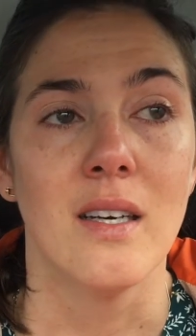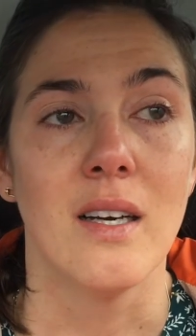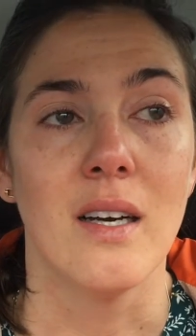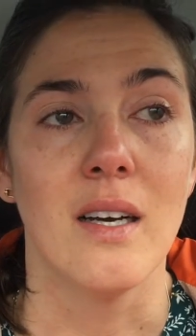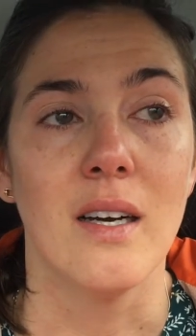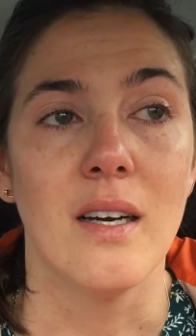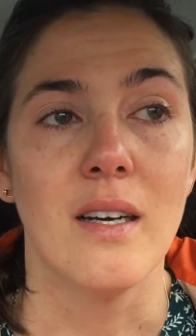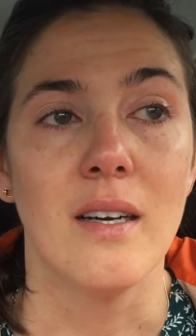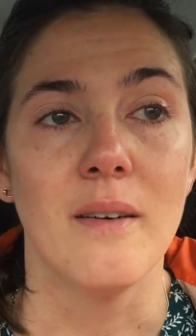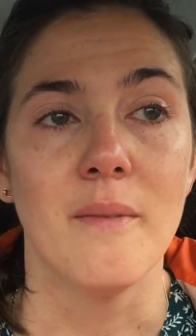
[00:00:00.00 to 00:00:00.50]

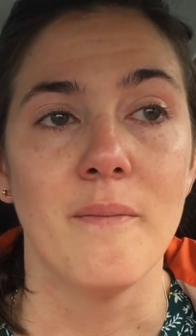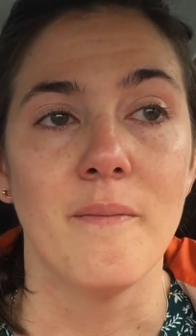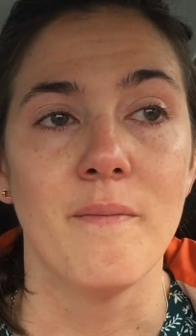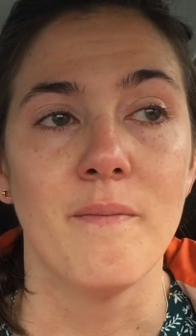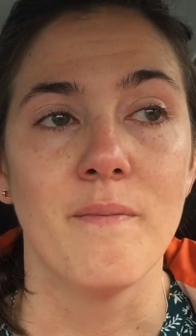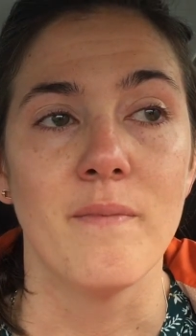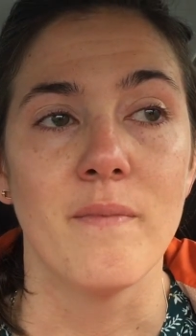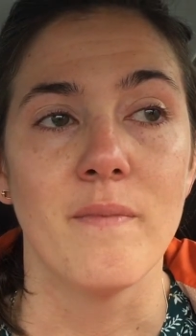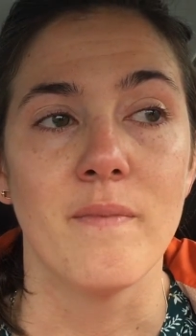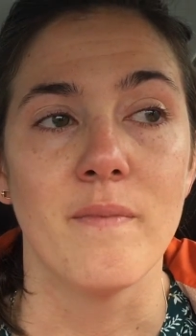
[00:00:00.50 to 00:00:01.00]

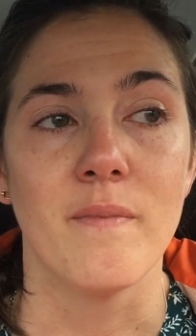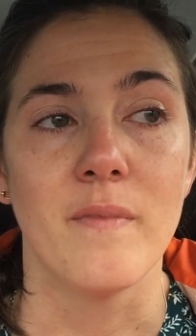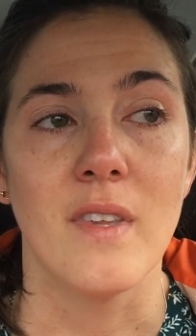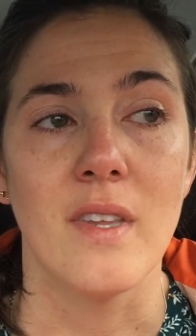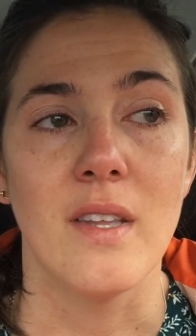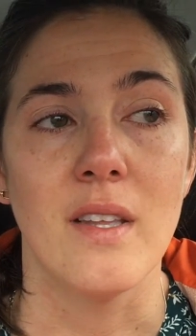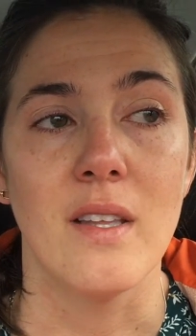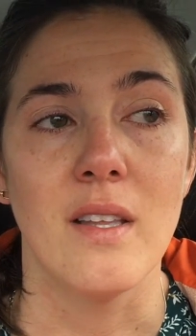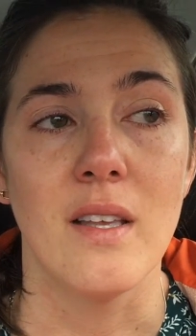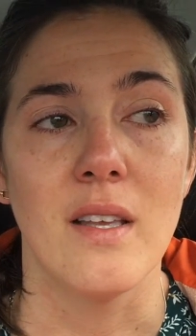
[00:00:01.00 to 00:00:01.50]

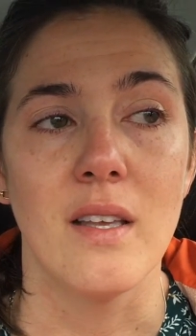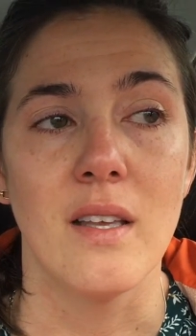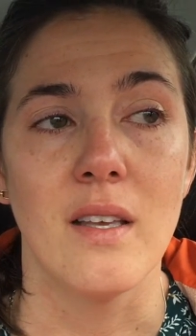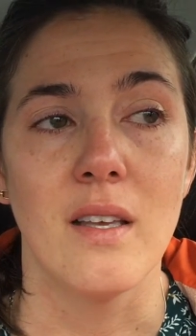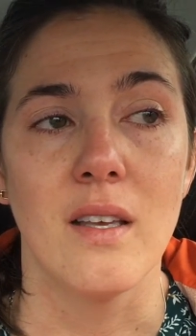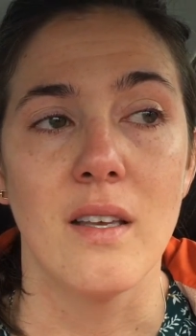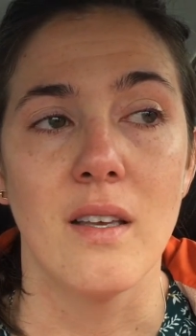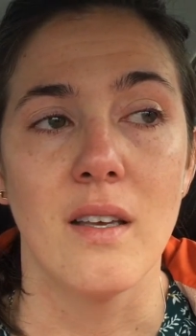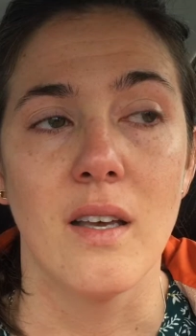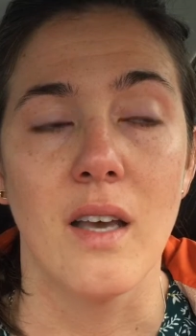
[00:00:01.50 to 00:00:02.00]

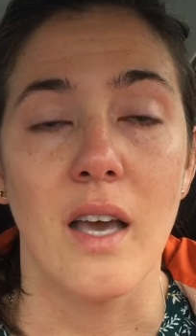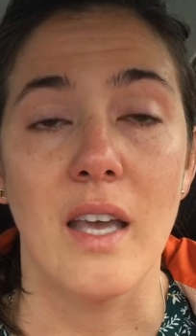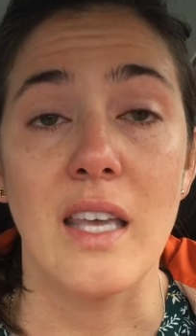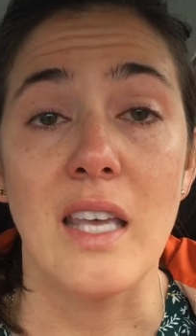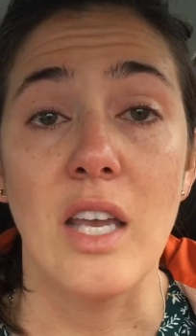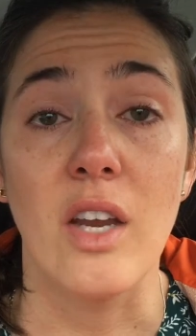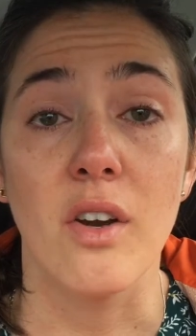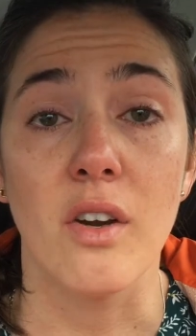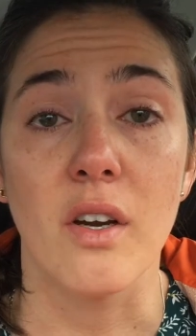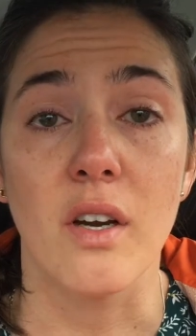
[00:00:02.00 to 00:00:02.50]
A
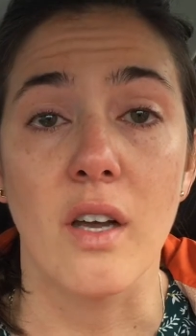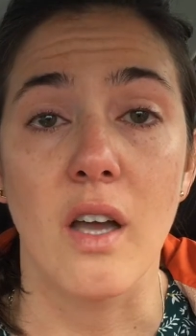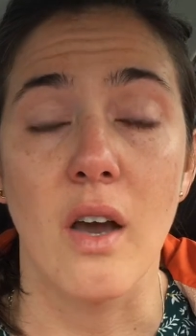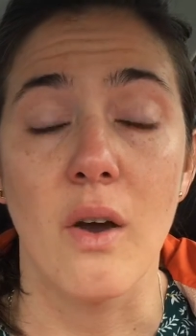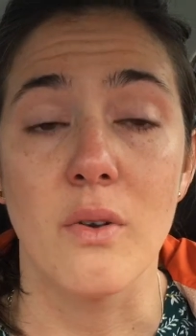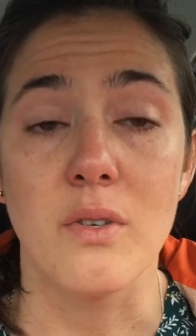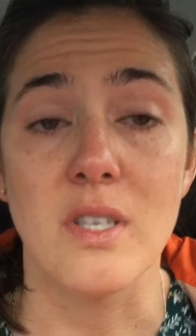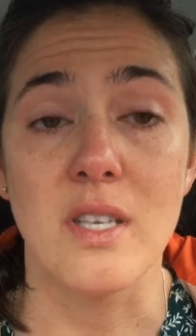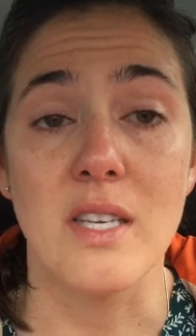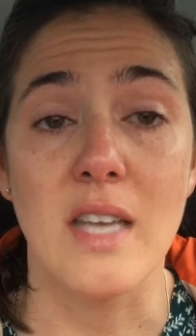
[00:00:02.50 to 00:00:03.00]
year
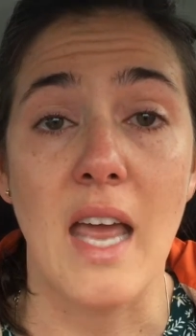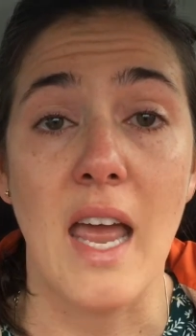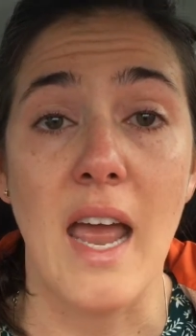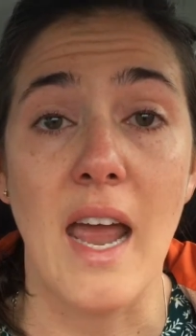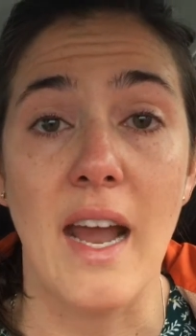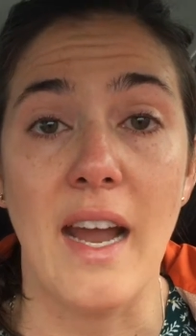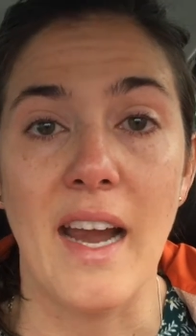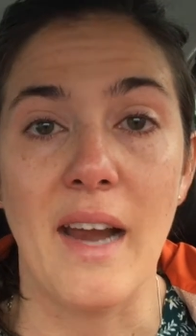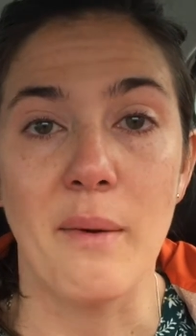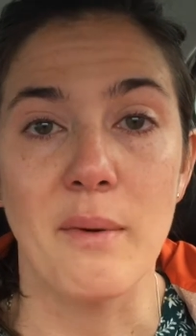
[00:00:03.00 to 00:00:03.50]
ago
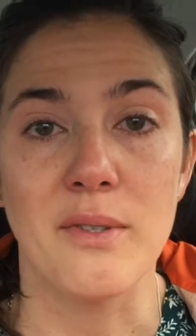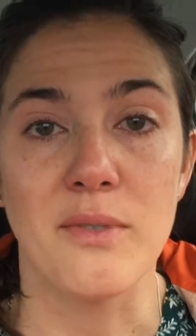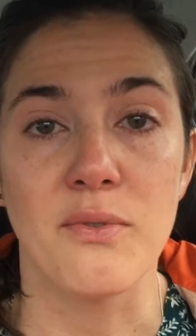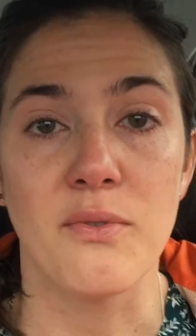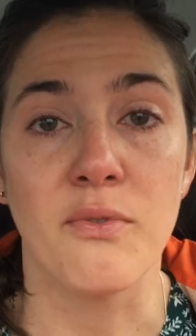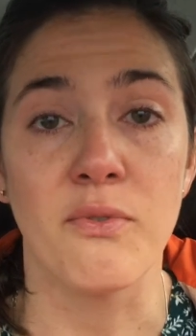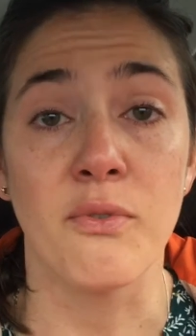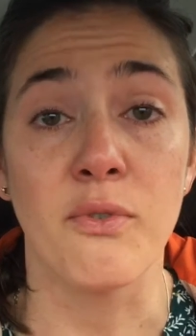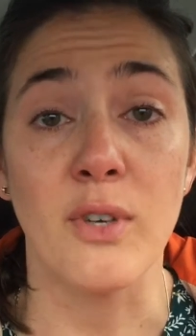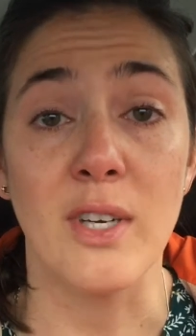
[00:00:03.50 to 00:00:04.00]
today, I was
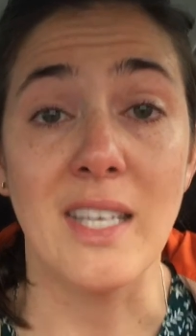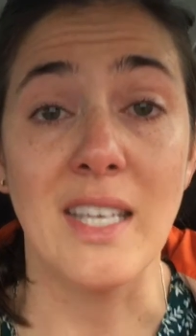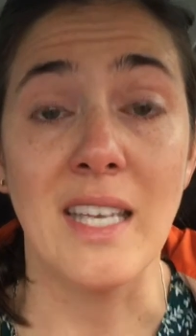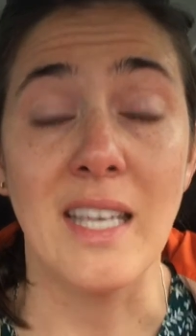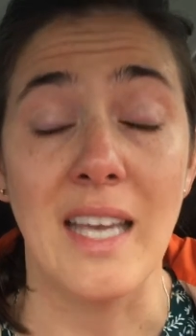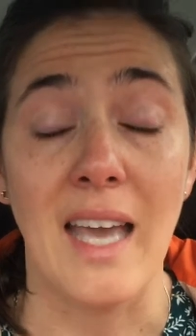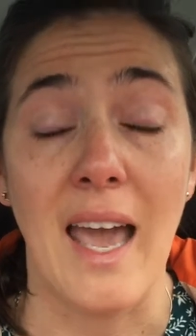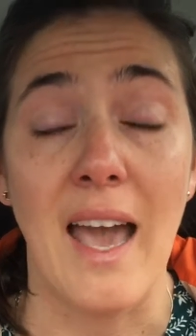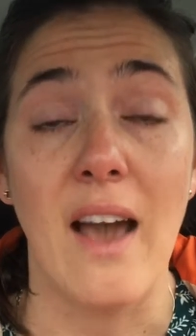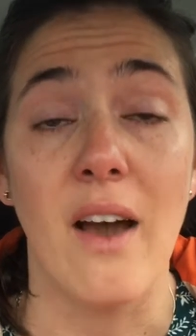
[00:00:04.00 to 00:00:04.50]

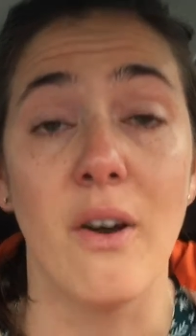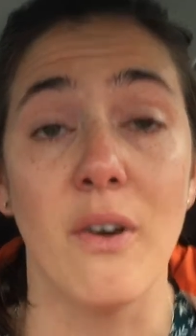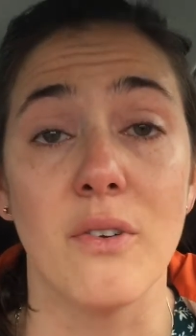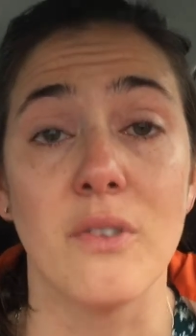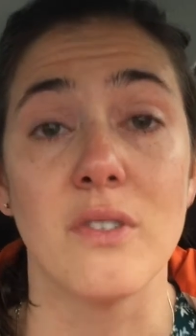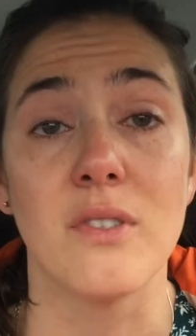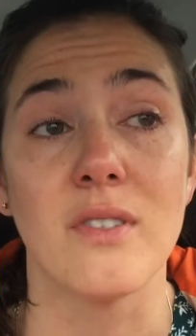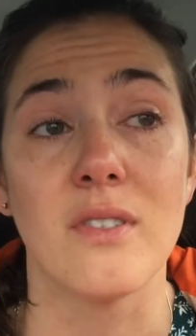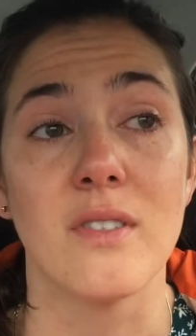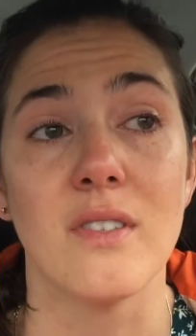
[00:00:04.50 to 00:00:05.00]
freaking
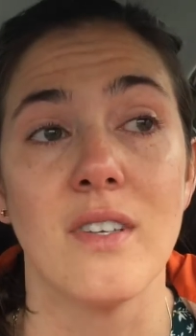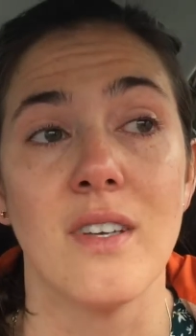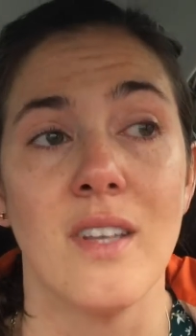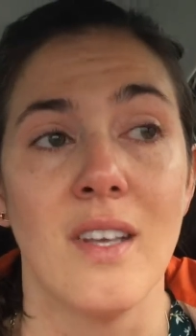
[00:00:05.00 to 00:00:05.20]
out